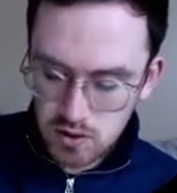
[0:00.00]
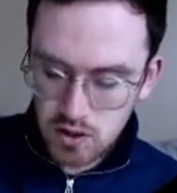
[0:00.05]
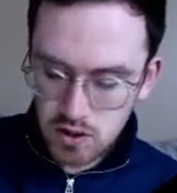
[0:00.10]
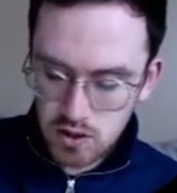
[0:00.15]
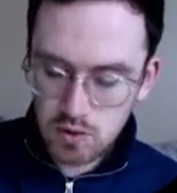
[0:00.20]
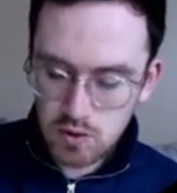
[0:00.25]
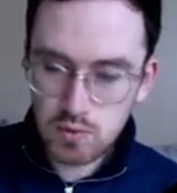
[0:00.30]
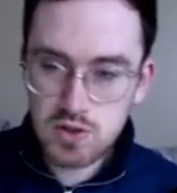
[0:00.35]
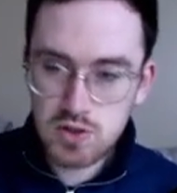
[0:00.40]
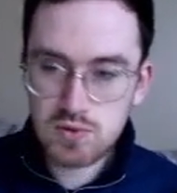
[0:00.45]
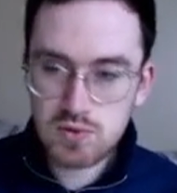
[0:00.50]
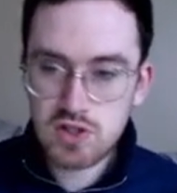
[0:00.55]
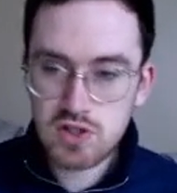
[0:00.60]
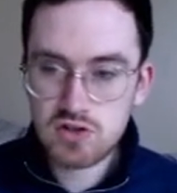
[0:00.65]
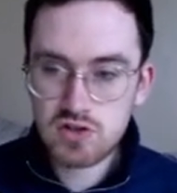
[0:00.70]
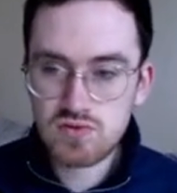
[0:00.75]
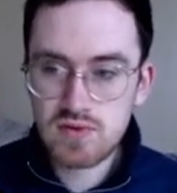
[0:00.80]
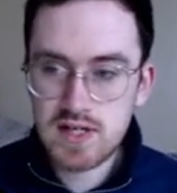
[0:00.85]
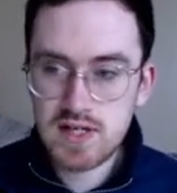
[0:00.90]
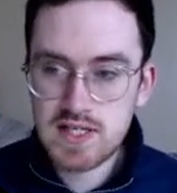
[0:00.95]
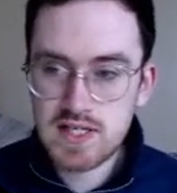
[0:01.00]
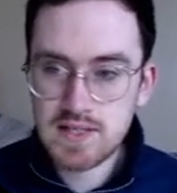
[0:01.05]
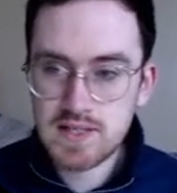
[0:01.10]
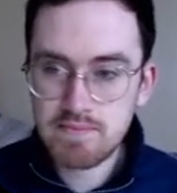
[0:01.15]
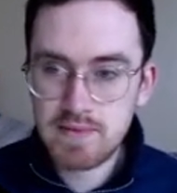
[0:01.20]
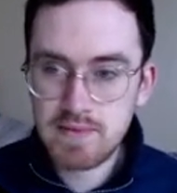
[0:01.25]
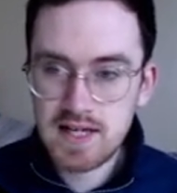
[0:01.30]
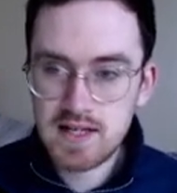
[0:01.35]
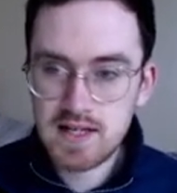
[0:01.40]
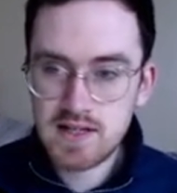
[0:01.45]
which we just write as
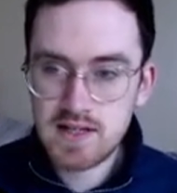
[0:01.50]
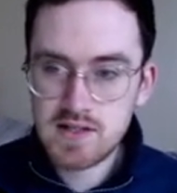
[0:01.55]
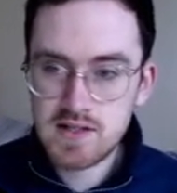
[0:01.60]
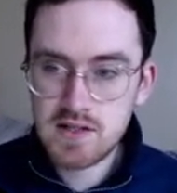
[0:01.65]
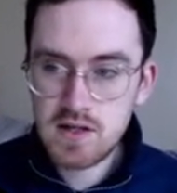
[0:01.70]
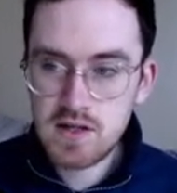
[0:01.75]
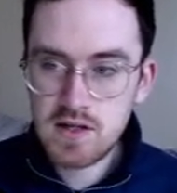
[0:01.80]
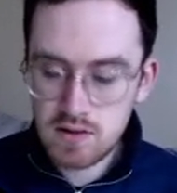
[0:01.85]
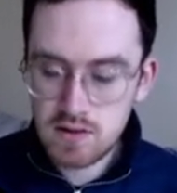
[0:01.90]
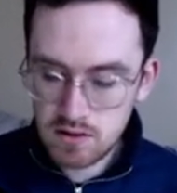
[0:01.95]
minus q.